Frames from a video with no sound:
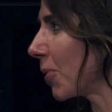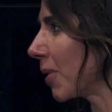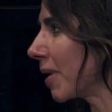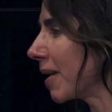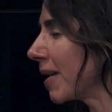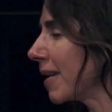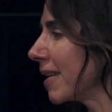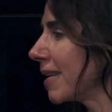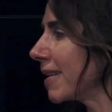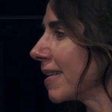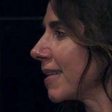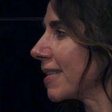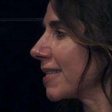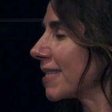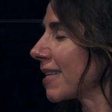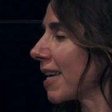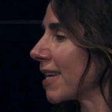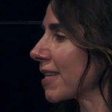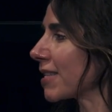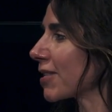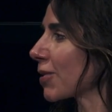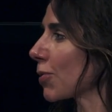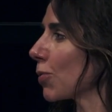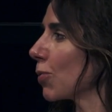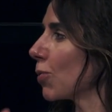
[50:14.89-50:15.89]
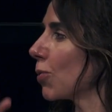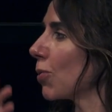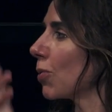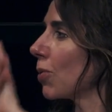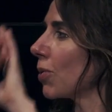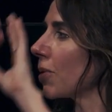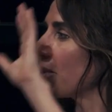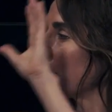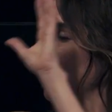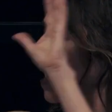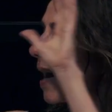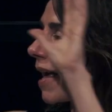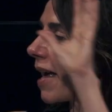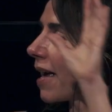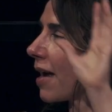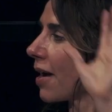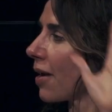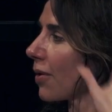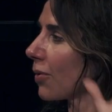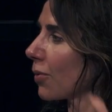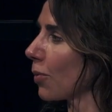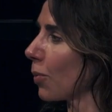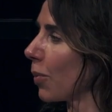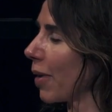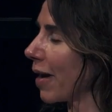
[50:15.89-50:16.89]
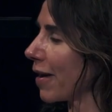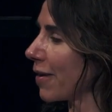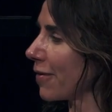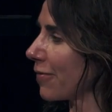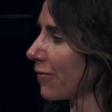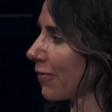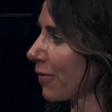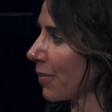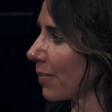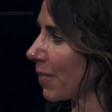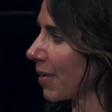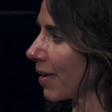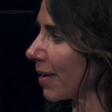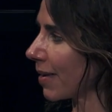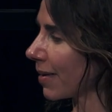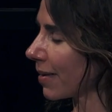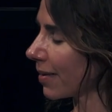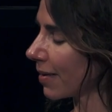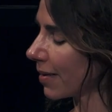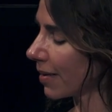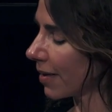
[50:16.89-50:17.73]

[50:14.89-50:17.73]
It takes all the air away from it.